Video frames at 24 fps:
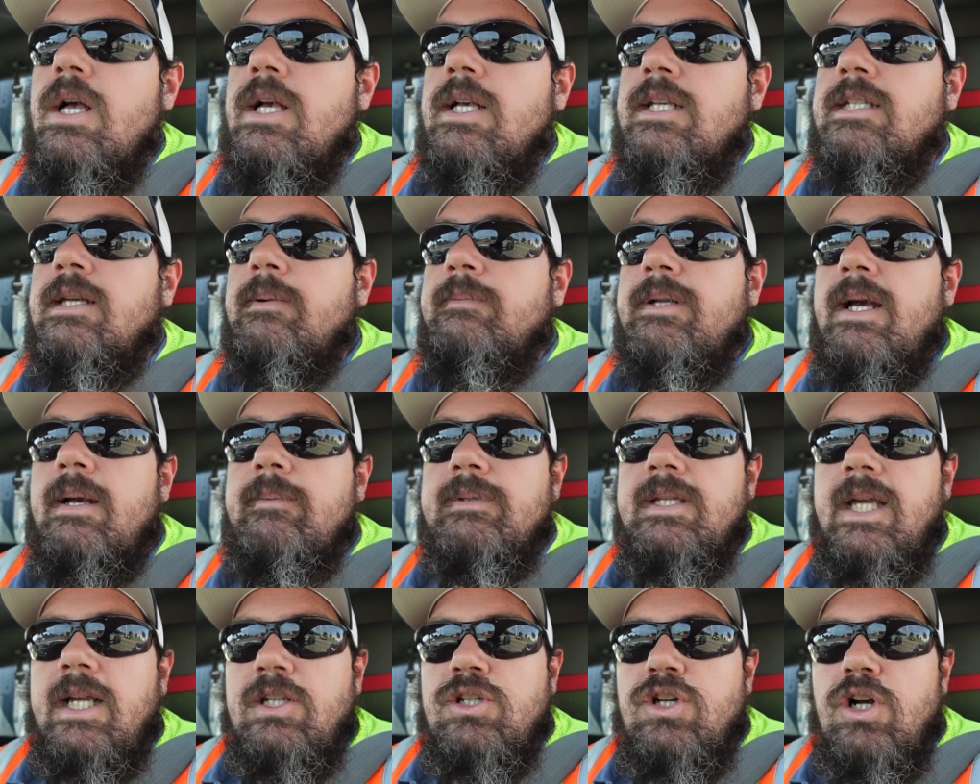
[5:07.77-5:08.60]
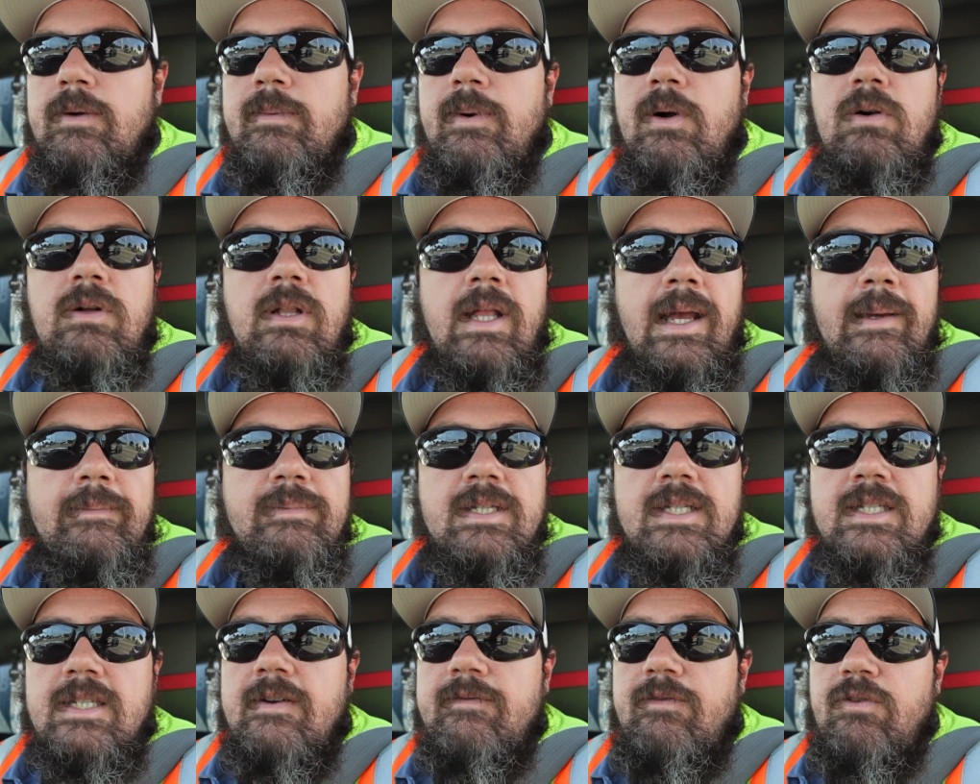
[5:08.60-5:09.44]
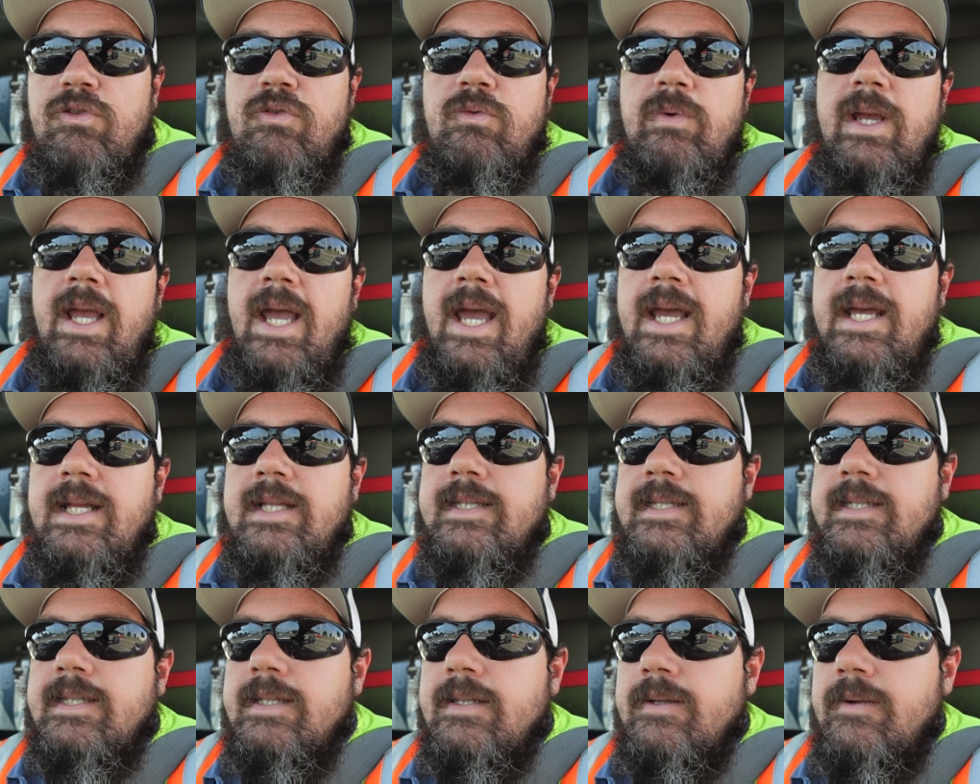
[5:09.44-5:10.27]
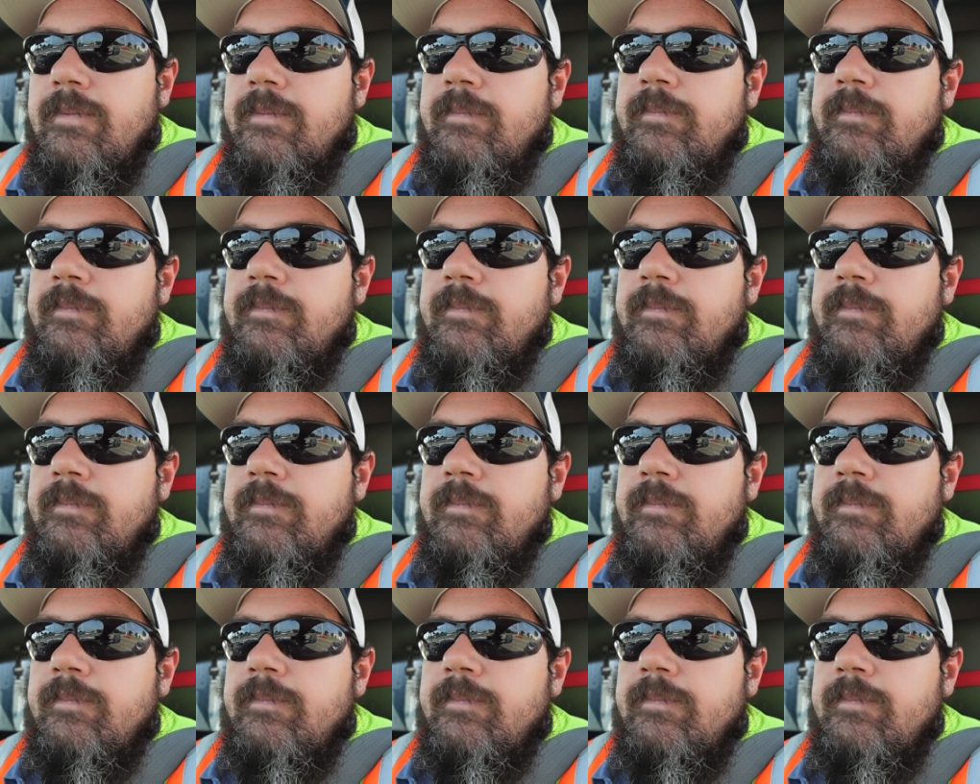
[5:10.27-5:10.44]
sometimes like turbo clamps and stuff for 3/8.